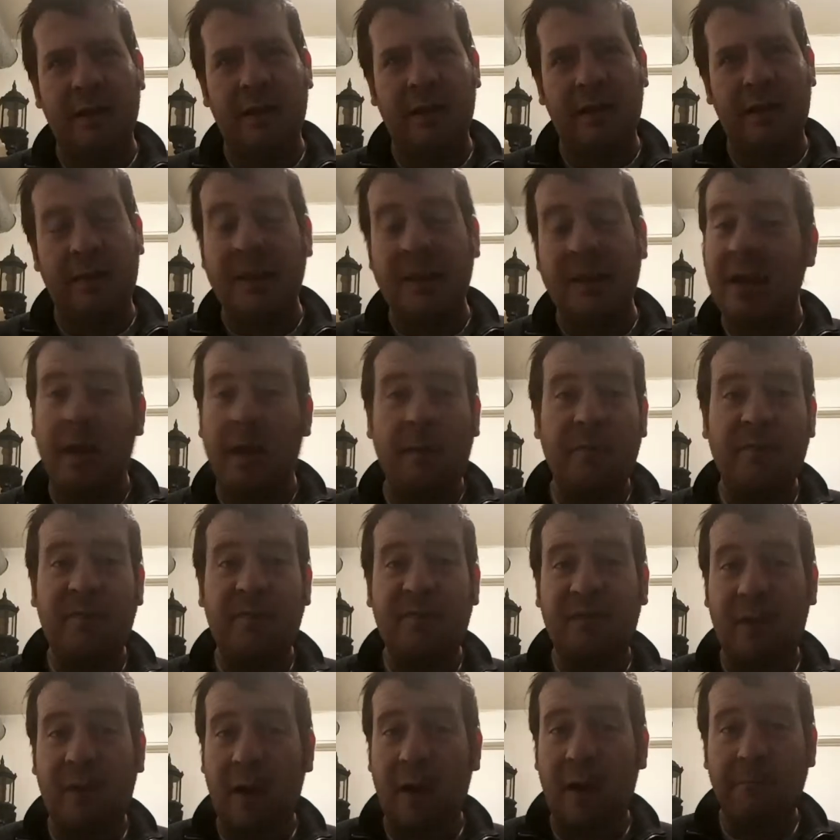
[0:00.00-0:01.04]
They come
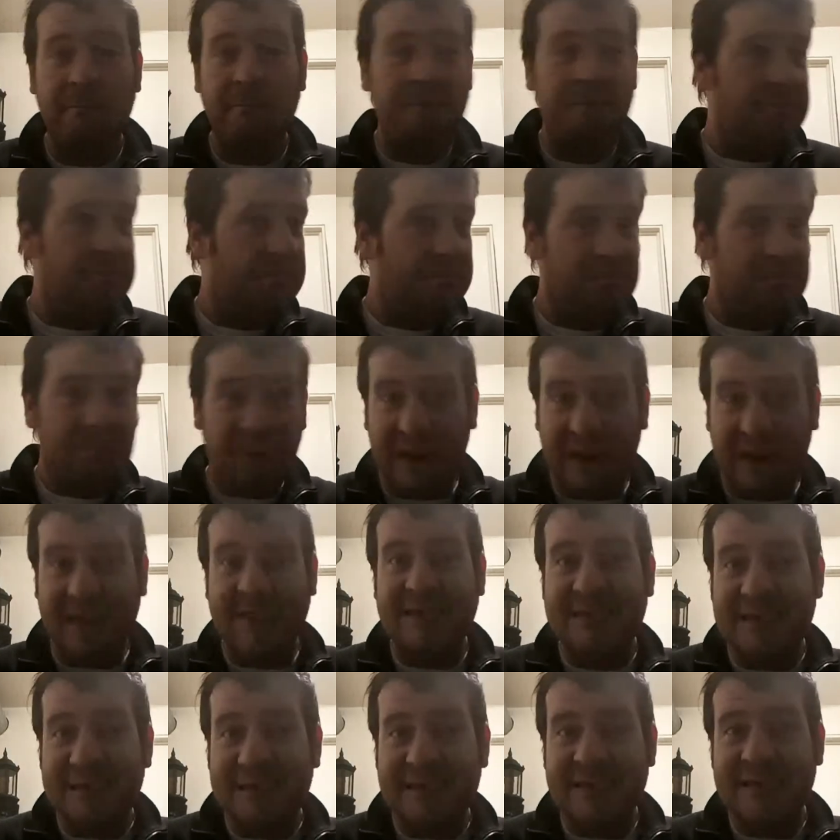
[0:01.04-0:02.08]
from
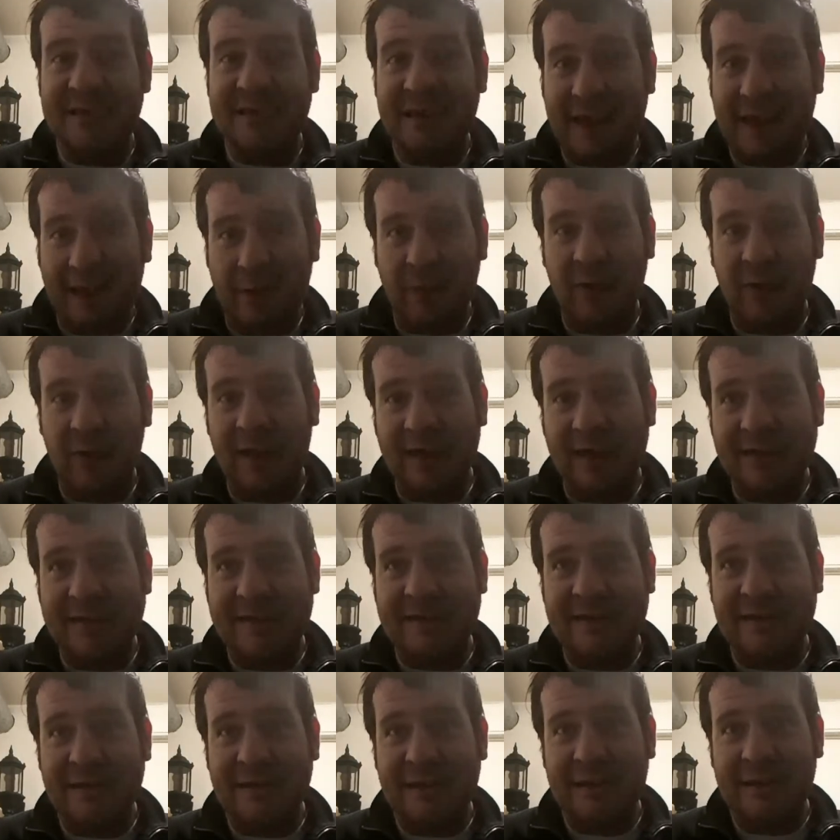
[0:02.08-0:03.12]
places and
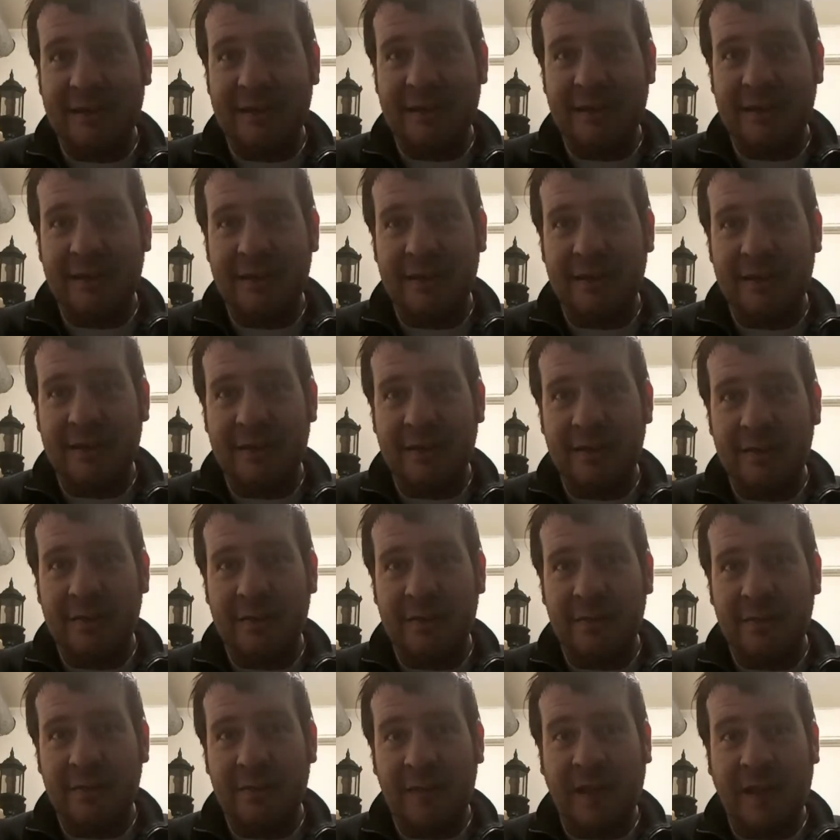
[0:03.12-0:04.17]
outlets
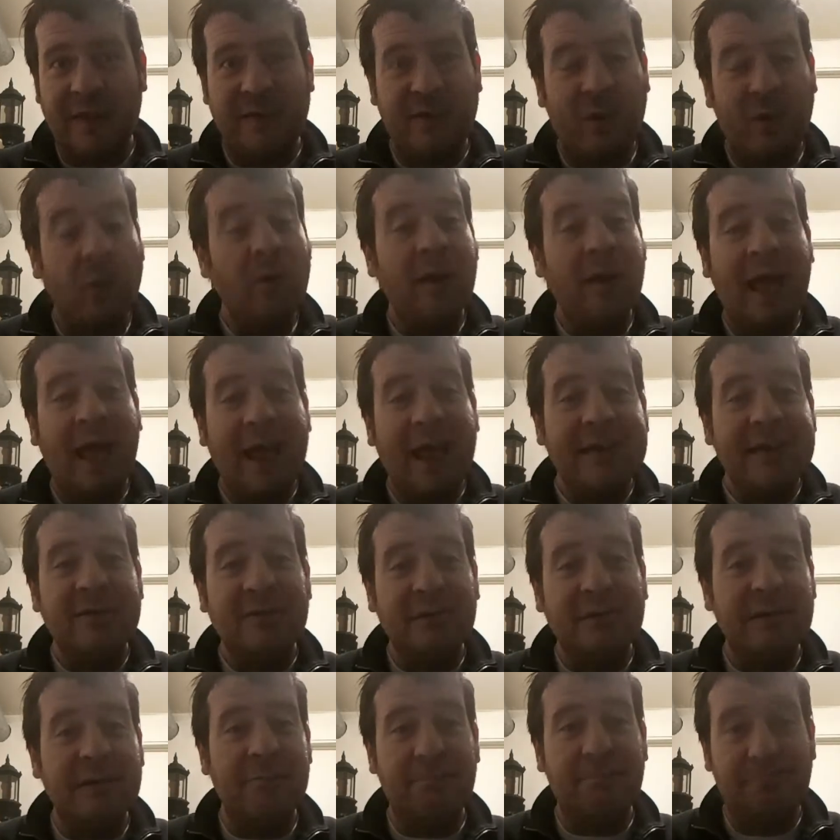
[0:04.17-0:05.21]
that don't
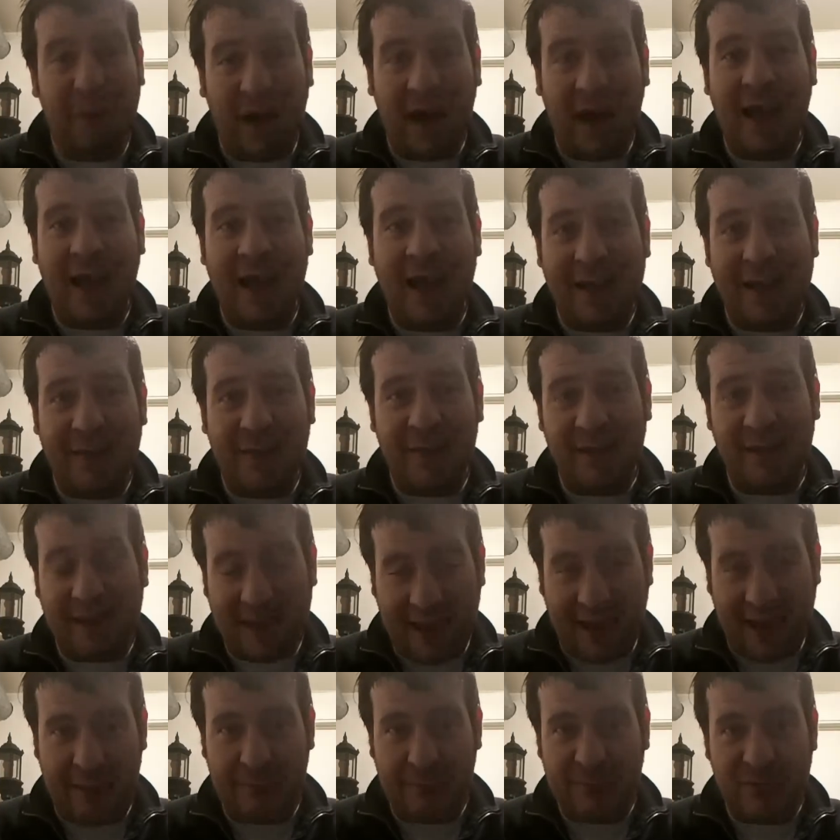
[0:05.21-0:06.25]
actually buy the
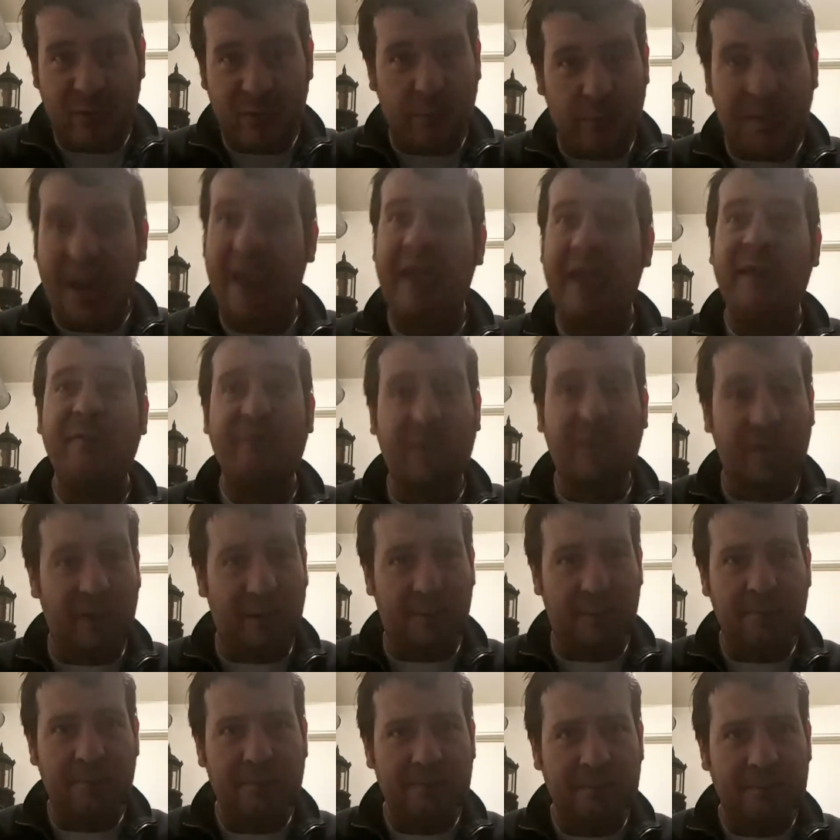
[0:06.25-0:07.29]
games or pay for
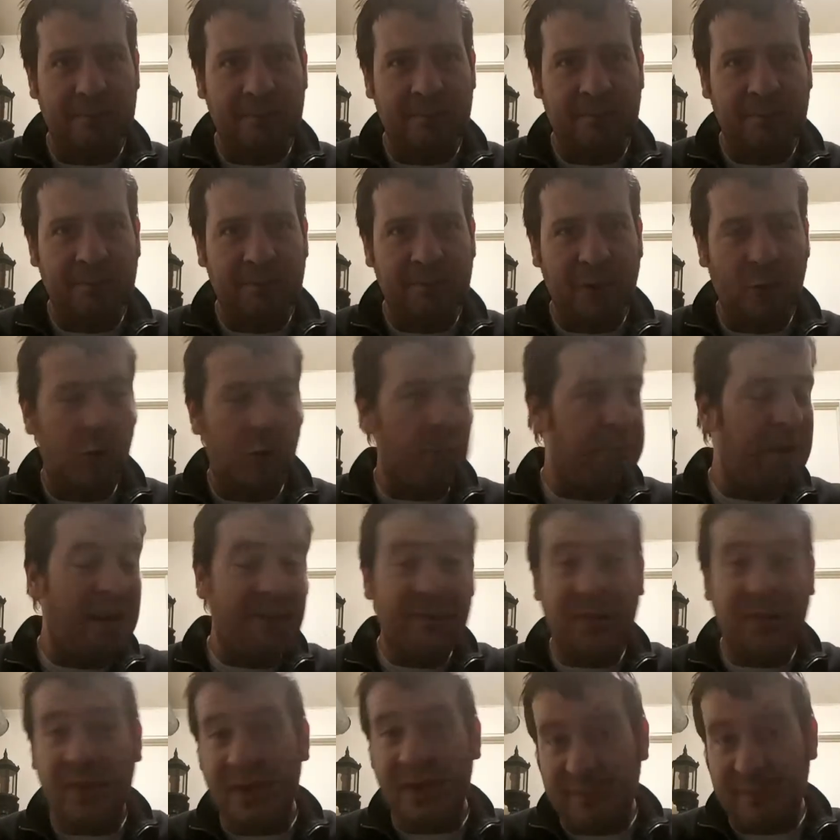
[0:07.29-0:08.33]
them or pay
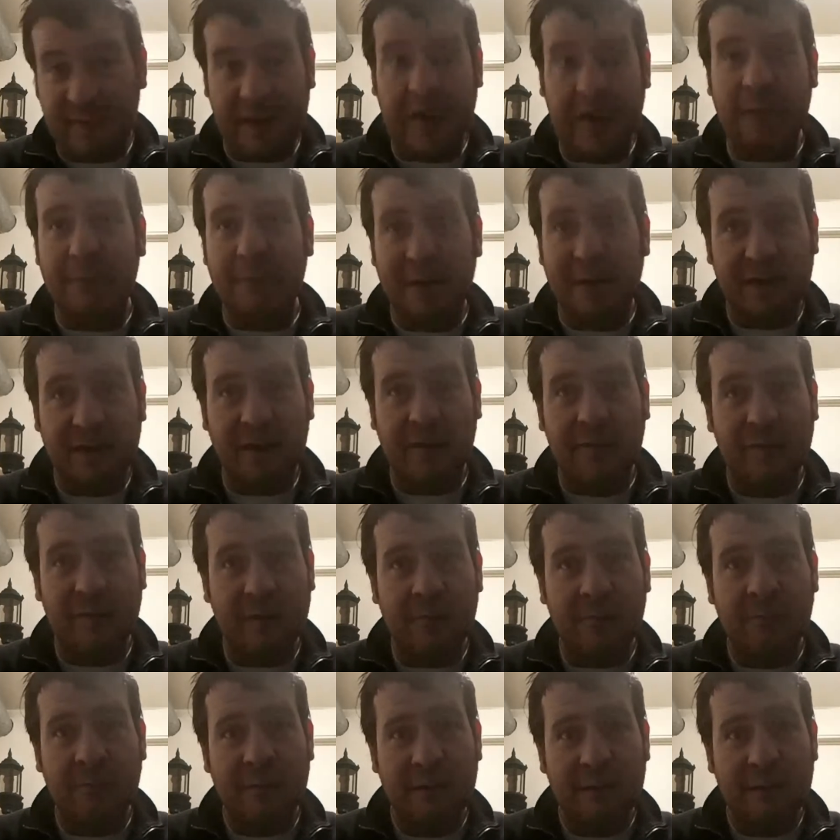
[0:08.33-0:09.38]
for the development of
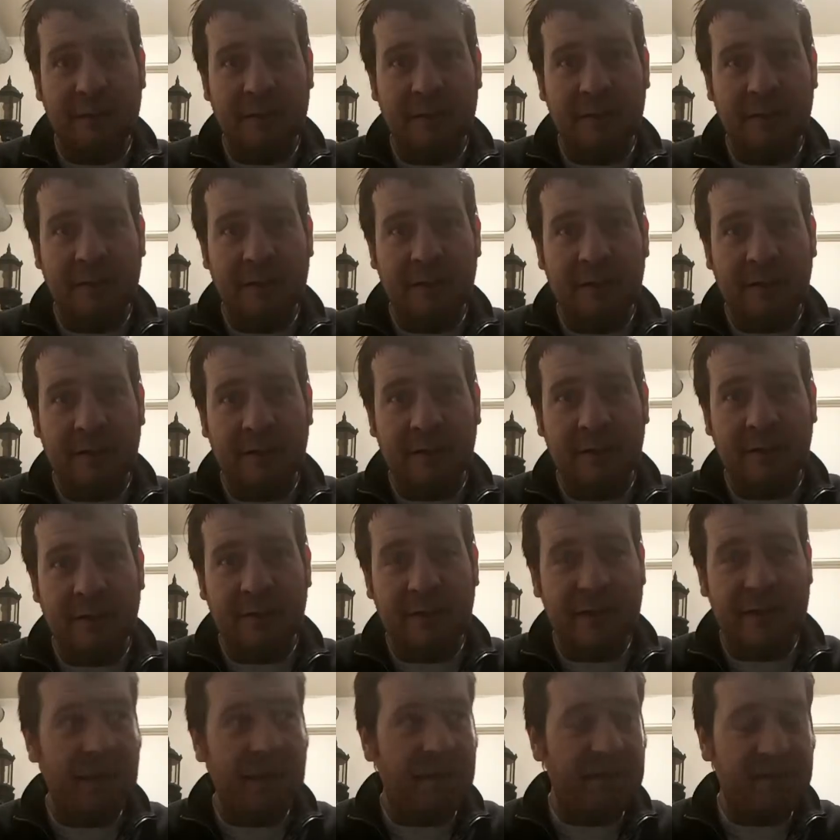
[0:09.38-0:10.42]
them.
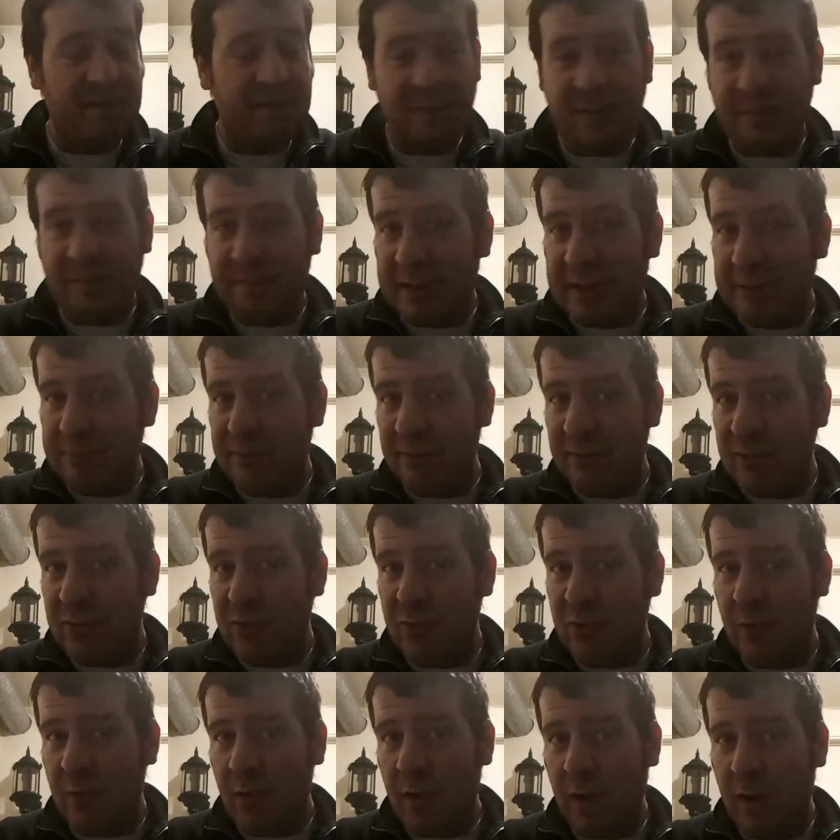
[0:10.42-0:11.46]
They come from the people
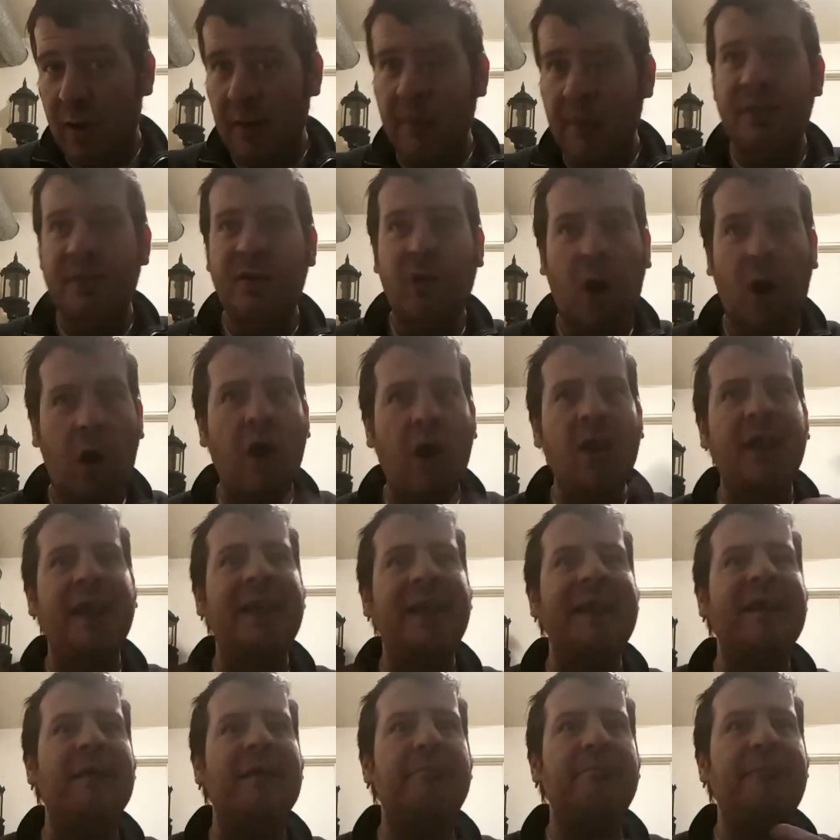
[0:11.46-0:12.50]
who are
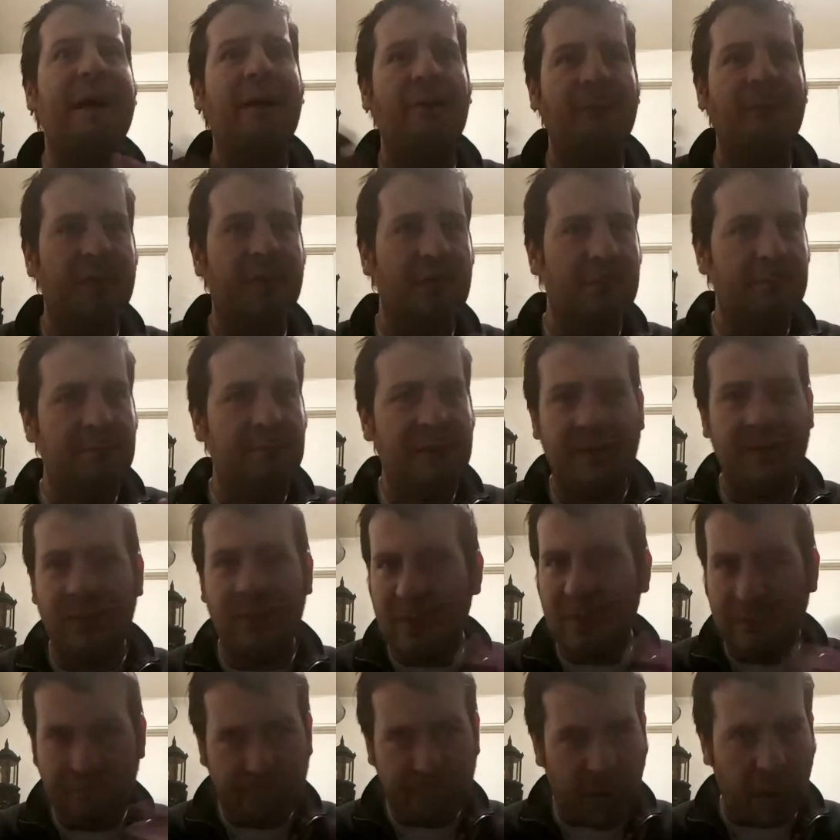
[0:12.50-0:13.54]
talking about them in
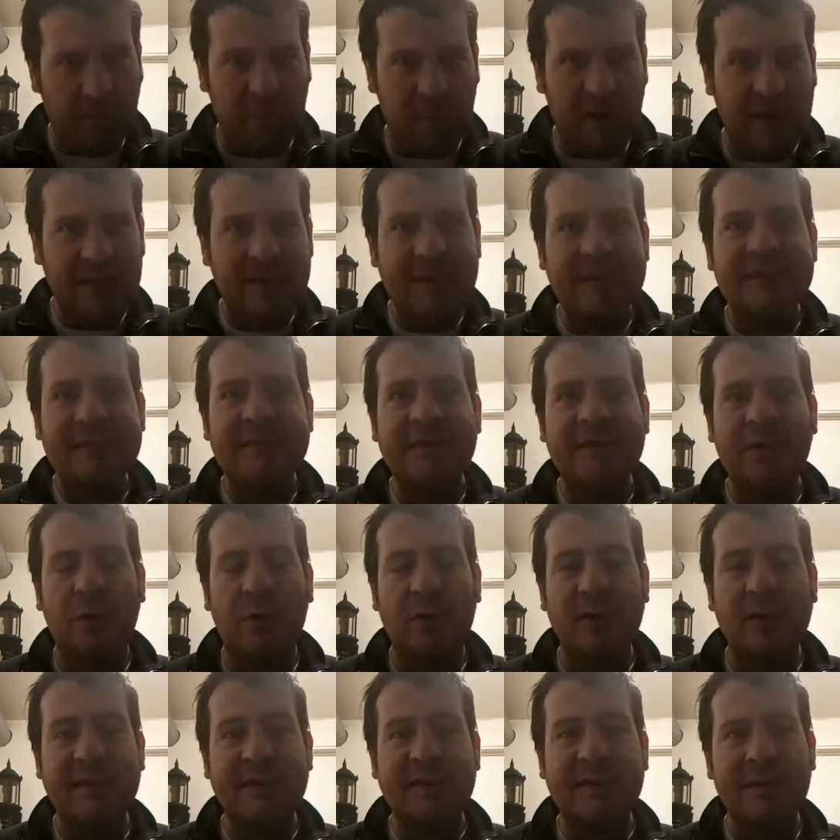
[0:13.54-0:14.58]
the public
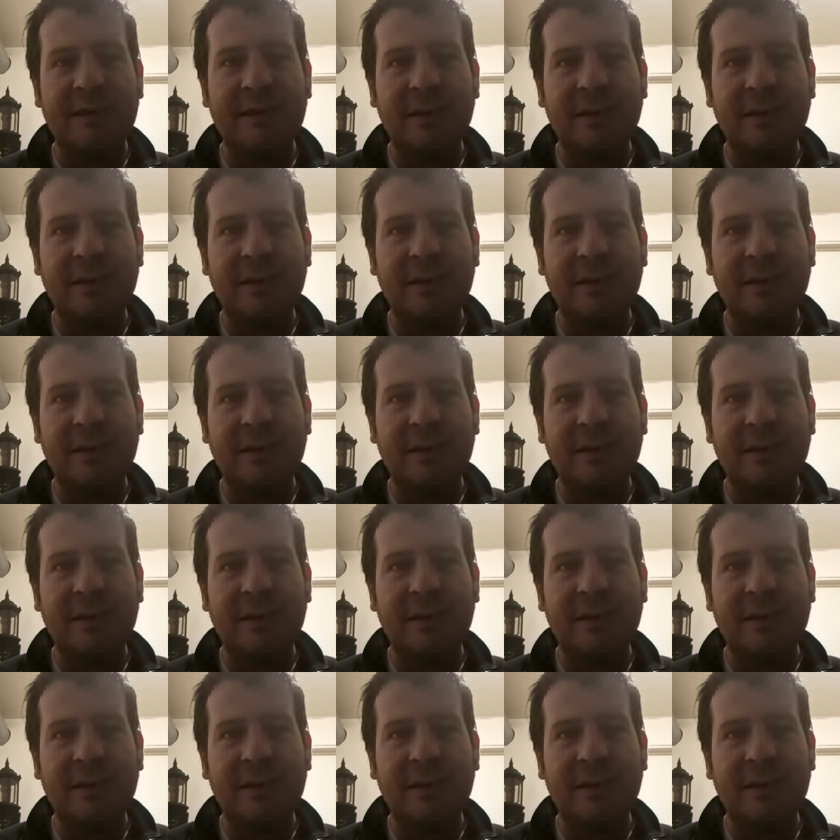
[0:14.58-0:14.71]
discourse